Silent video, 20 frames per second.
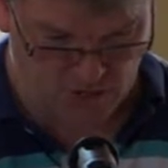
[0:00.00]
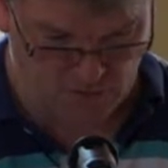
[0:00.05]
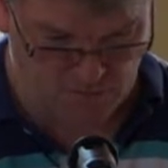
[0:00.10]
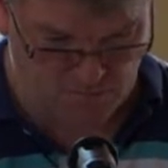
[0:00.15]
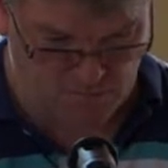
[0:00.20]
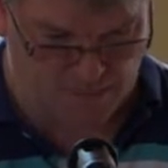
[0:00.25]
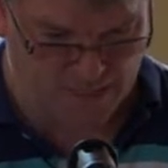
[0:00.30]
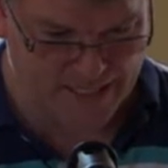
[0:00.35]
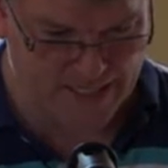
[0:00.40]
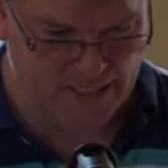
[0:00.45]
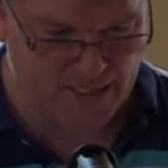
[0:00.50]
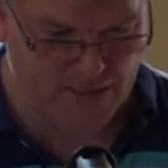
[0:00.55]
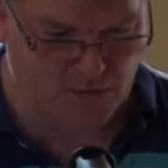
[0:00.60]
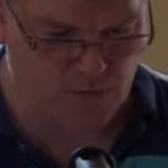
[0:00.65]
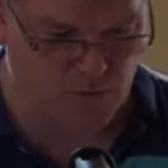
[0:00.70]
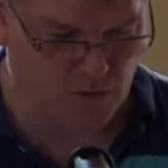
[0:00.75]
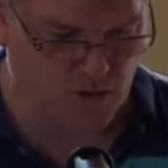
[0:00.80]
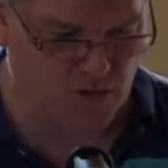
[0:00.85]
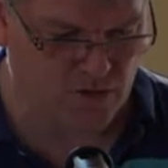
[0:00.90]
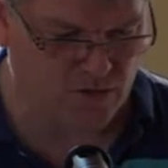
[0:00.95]

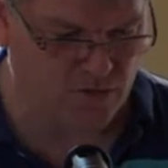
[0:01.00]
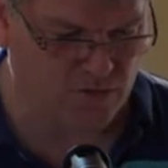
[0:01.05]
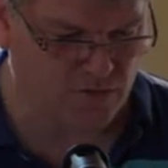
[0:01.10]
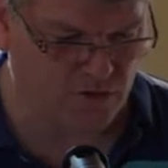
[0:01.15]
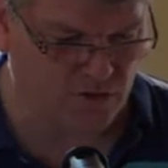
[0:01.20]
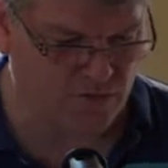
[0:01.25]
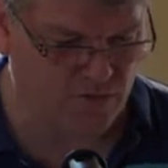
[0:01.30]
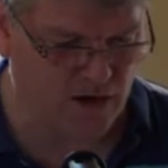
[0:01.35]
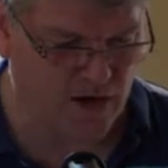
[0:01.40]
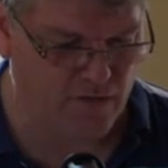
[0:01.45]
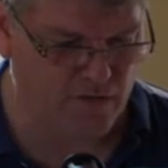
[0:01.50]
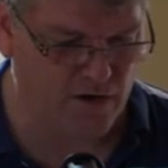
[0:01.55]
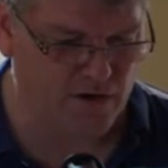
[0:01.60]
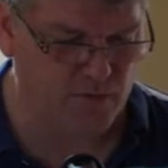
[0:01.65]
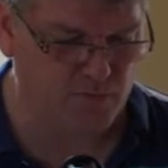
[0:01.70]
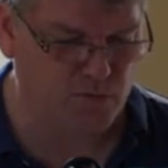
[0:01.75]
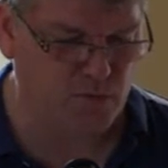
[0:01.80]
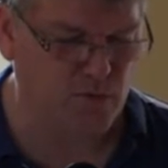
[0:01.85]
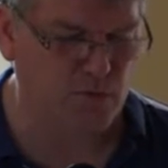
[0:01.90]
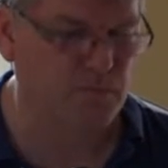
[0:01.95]
blended words are very
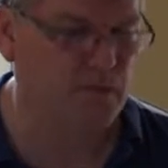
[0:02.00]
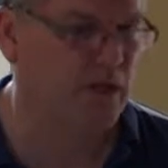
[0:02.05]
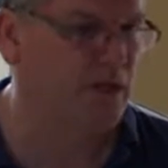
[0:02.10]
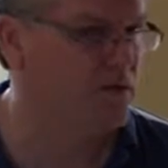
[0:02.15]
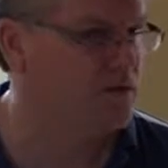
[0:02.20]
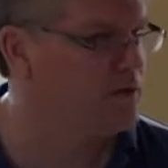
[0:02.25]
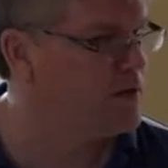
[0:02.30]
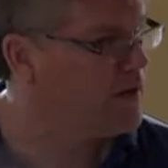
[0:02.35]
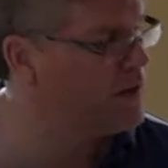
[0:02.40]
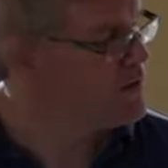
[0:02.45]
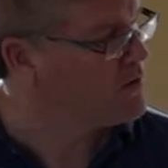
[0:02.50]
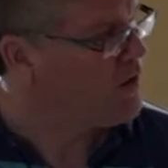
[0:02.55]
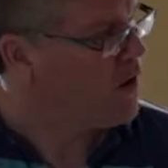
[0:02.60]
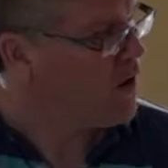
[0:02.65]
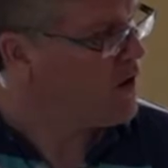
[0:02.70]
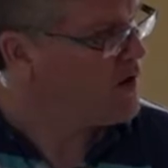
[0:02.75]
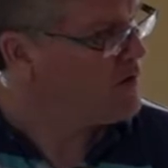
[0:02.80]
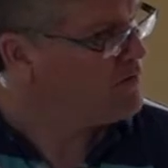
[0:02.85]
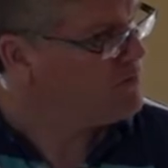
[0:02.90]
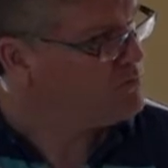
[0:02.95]
important because they
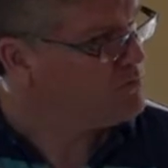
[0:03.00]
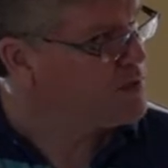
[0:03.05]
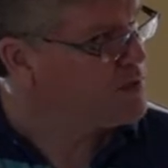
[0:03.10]
talk of